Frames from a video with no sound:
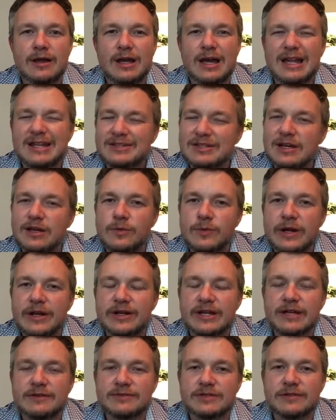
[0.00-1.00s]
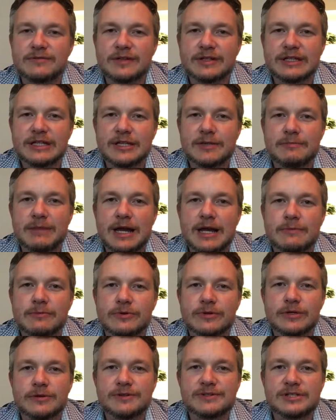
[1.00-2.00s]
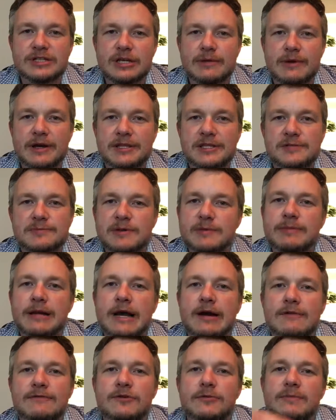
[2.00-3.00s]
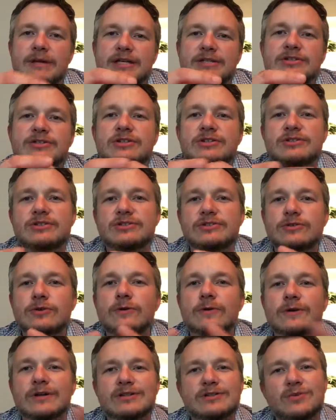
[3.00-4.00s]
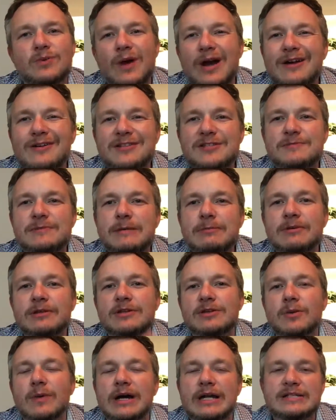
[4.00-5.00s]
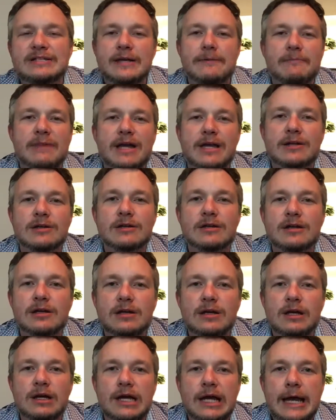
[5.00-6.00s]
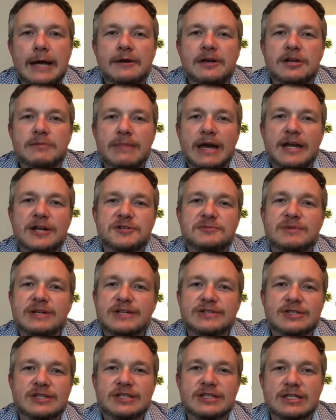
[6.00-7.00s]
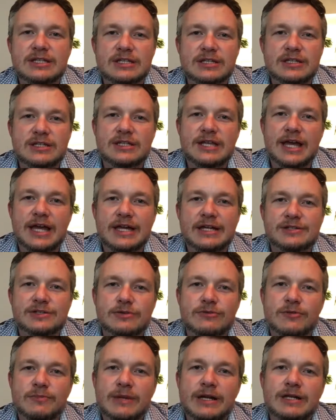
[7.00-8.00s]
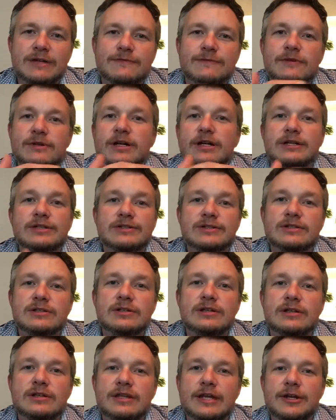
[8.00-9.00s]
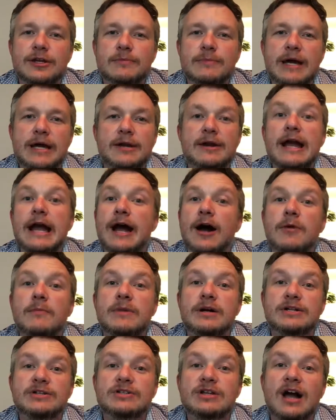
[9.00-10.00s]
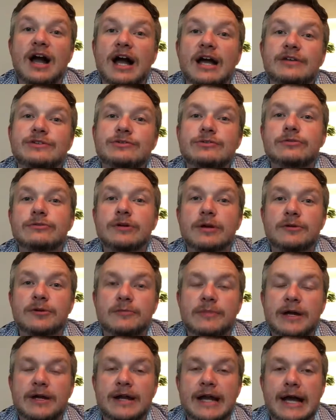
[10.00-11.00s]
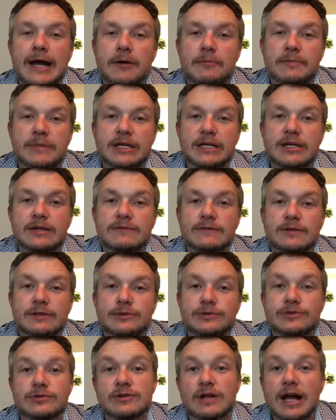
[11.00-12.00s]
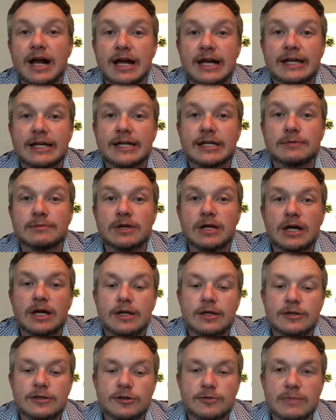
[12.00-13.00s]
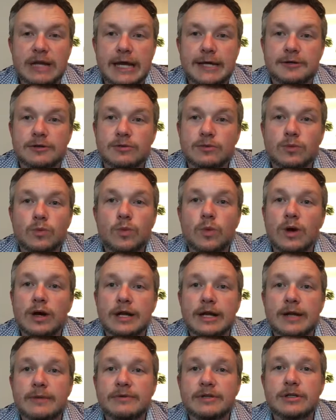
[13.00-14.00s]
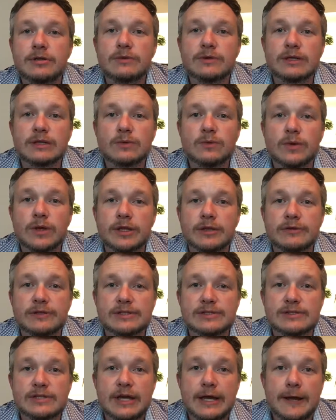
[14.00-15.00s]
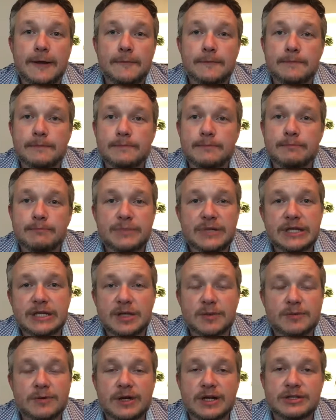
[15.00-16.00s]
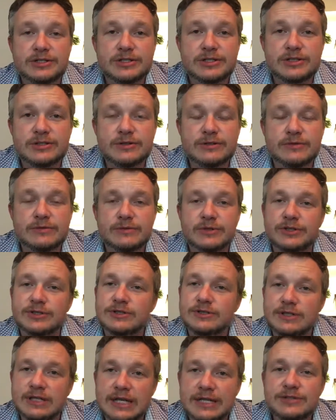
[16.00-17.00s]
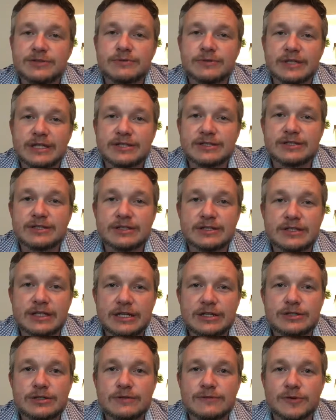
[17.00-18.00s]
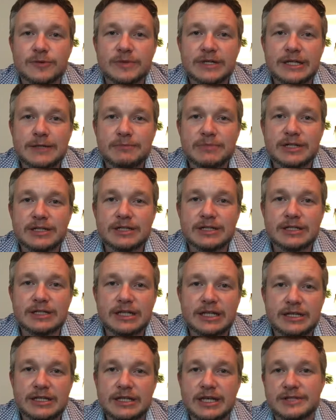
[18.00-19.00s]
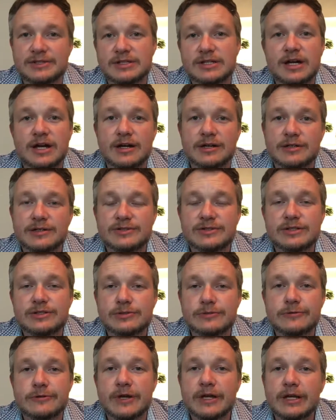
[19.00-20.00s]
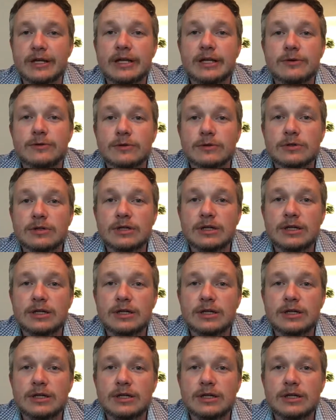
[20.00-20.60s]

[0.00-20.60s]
And it's kind of weird to have stuff like that in the Bible. You always think about these big, powerful messages and stories. And why are these people in there? Why does that matter? And it matters because end of the day, it's a reminder for us that no matter how much I screw up, no matter how big of a loser I am, no matter what I'm doing, whether it's being a prostitute, which isn't really an issue for me, but in the eyes of God, all sins are created equal.